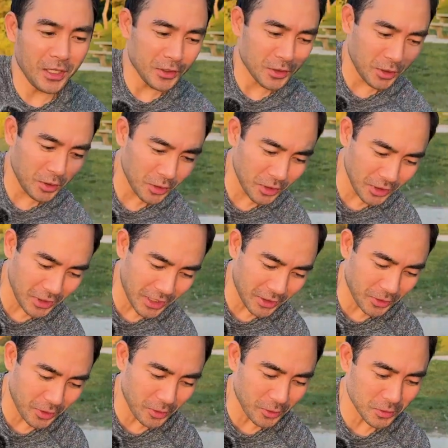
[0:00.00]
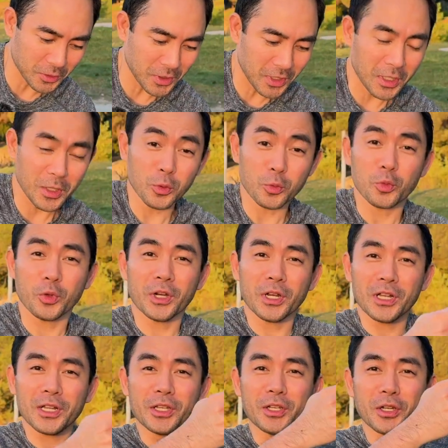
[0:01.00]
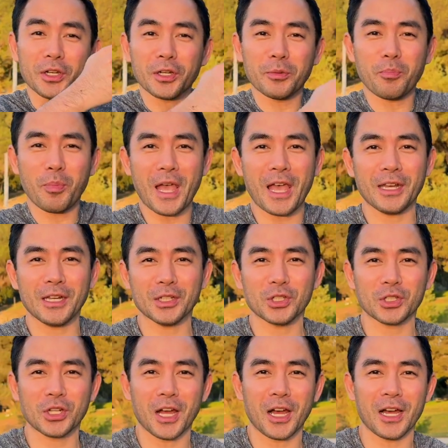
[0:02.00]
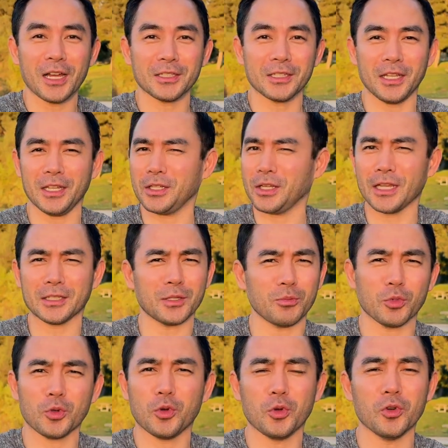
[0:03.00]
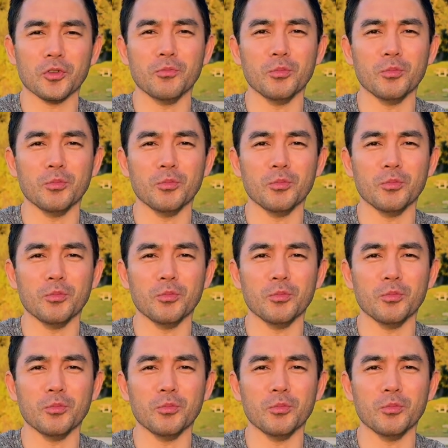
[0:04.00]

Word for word: so you can get those really good panning shots and get some cool